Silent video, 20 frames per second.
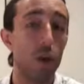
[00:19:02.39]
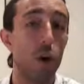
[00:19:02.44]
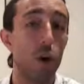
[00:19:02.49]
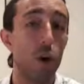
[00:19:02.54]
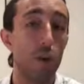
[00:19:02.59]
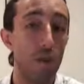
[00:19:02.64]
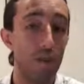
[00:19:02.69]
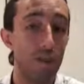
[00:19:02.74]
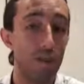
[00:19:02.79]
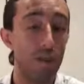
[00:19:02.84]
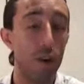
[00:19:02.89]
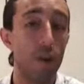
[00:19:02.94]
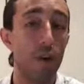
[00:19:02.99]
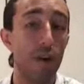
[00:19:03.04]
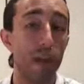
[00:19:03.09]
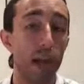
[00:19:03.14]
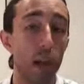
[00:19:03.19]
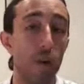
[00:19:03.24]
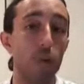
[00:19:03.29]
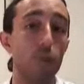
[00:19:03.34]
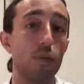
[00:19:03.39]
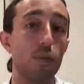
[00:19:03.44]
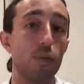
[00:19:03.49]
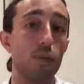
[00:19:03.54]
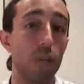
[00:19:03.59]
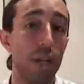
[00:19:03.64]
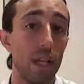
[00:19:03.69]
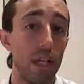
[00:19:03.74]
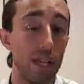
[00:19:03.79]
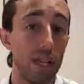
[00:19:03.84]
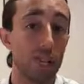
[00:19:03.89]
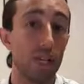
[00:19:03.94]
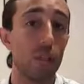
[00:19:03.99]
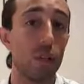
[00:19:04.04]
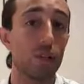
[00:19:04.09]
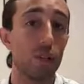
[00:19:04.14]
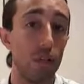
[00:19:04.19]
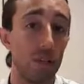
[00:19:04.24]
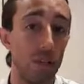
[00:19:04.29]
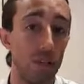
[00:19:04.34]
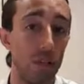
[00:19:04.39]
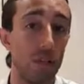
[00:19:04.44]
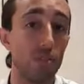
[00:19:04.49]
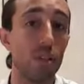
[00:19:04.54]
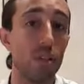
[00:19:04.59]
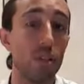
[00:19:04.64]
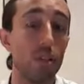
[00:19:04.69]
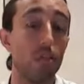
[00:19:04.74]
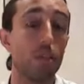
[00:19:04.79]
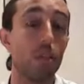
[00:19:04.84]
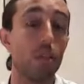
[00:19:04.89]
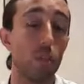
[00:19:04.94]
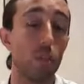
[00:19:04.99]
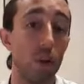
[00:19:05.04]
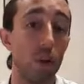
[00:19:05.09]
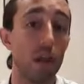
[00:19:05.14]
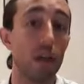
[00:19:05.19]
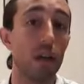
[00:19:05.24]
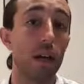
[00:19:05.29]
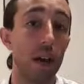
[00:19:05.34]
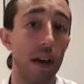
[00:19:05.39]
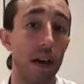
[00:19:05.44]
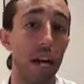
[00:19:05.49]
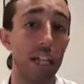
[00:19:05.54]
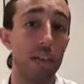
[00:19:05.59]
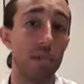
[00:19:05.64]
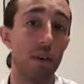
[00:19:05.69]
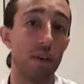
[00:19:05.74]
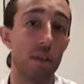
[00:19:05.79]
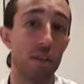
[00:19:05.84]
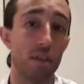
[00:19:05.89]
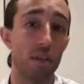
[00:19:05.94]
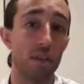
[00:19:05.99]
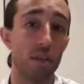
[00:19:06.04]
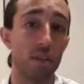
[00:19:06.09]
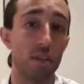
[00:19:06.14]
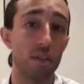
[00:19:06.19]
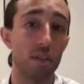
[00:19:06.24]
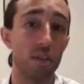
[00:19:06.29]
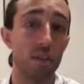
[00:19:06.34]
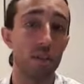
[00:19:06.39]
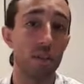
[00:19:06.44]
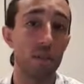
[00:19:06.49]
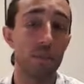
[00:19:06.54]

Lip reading: will be very helpful to make sure your immune system can work as best as possible.